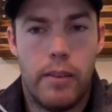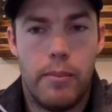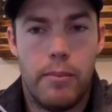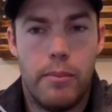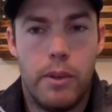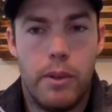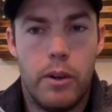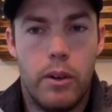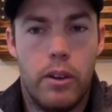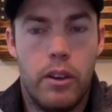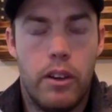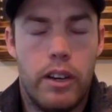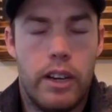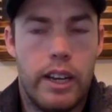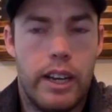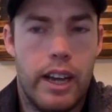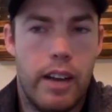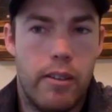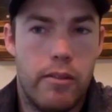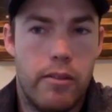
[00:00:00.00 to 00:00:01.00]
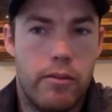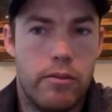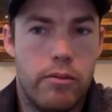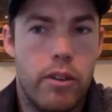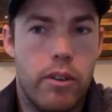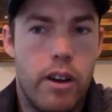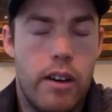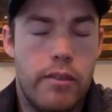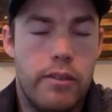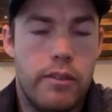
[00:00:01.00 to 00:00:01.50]
you're looking at
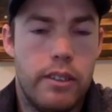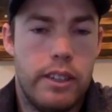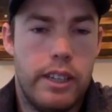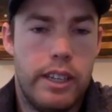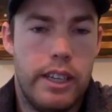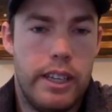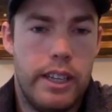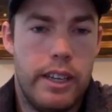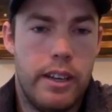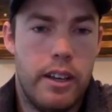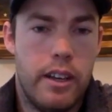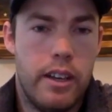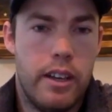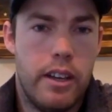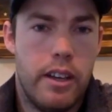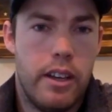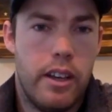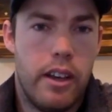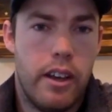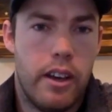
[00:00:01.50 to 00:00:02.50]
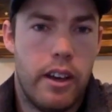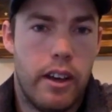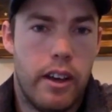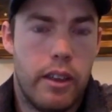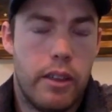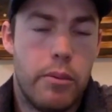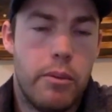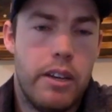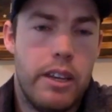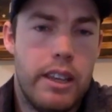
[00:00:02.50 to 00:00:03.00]
roughly
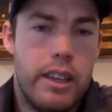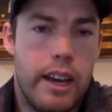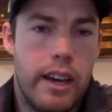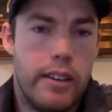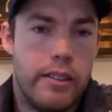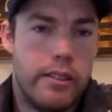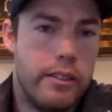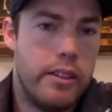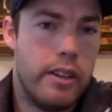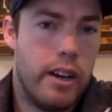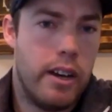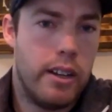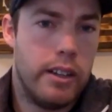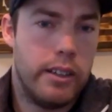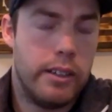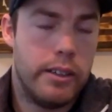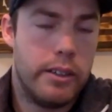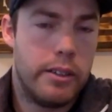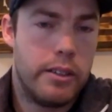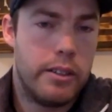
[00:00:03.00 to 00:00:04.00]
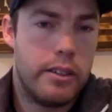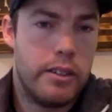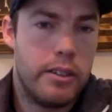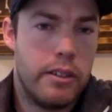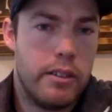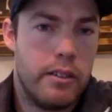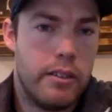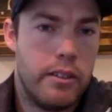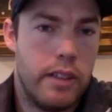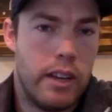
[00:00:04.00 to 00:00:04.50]
$3,000
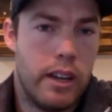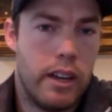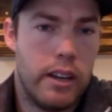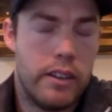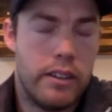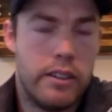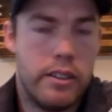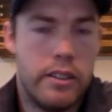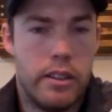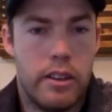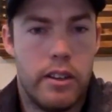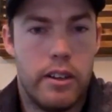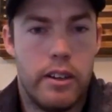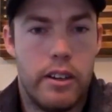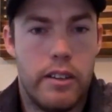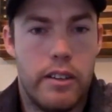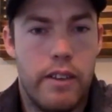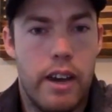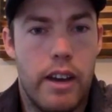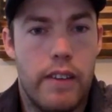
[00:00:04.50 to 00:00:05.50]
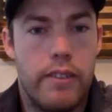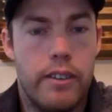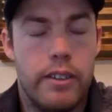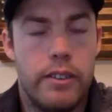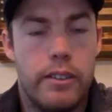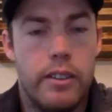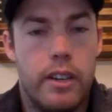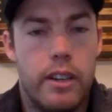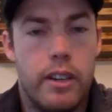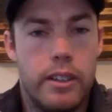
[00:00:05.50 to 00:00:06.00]
to
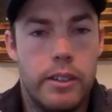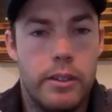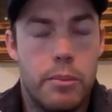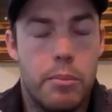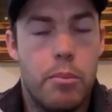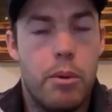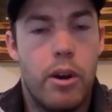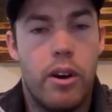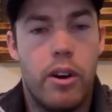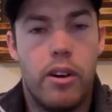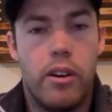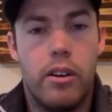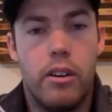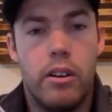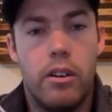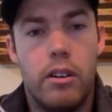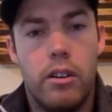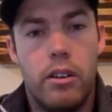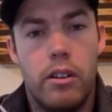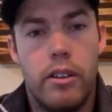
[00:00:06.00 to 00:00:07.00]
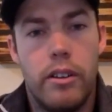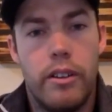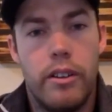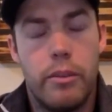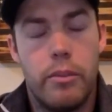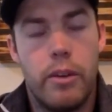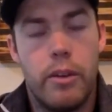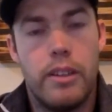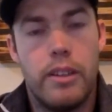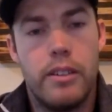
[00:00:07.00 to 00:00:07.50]
$3,500 per
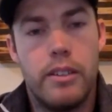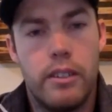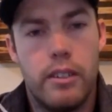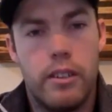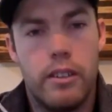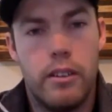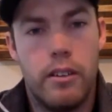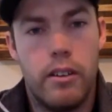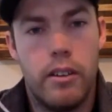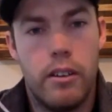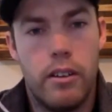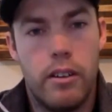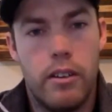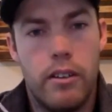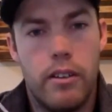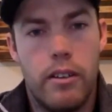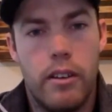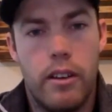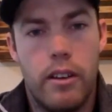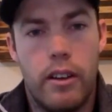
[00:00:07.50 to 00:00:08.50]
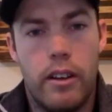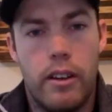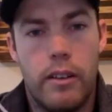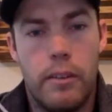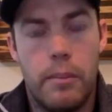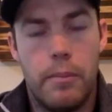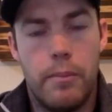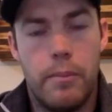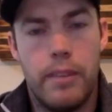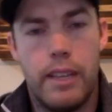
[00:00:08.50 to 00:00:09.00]
thruster.
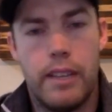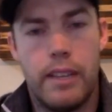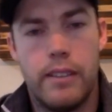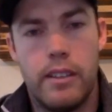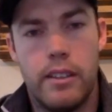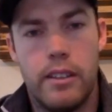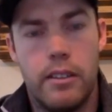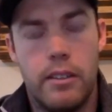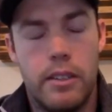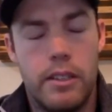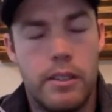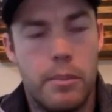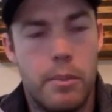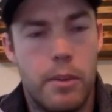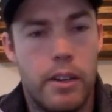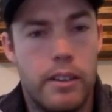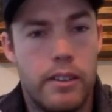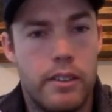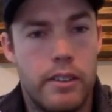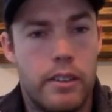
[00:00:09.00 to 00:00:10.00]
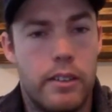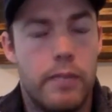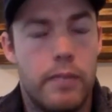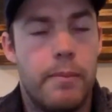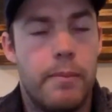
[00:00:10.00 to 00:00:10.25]
That's at the list pricing.